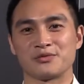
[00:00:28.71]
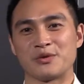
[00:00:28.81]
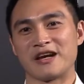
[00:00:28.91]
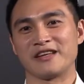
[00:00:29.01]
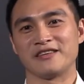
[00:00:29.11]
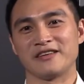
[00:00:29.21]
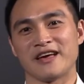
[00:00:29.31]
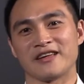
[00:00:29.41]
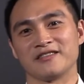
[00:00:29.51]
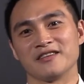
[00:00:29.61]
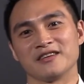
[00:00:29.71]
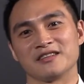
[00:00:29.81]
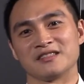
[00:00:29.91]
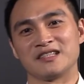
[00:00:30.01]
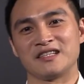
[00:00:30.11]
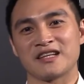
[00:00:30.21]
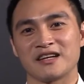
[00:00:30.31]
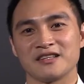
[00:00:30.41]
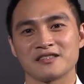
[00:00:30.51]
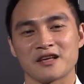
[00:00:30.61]
ready at the
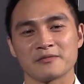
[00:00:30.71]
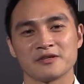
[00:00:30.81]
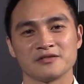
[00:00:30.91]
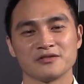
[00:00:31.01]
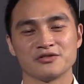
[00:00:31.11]
Z97